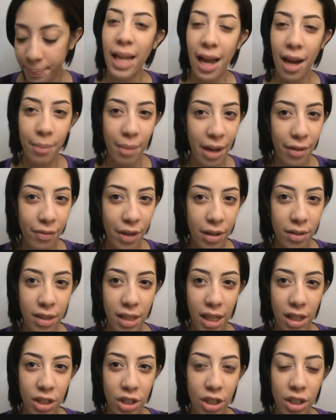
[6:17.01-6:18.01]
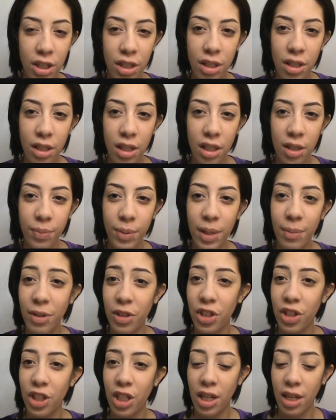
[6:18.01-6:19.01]
Now my foundation is pretty
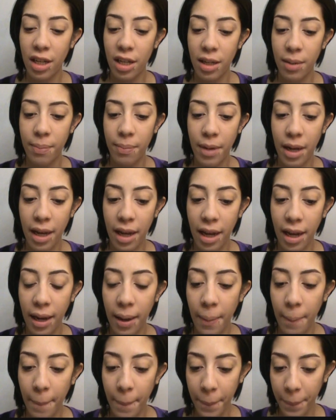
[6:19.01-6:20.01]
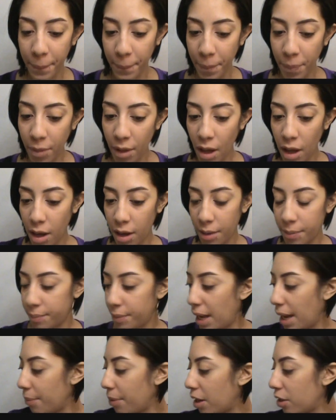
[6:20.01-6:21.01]
much done. My
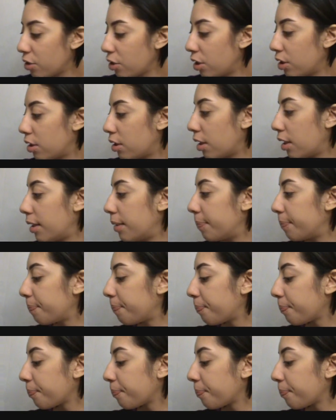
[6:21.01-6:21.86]
eyebrows are done.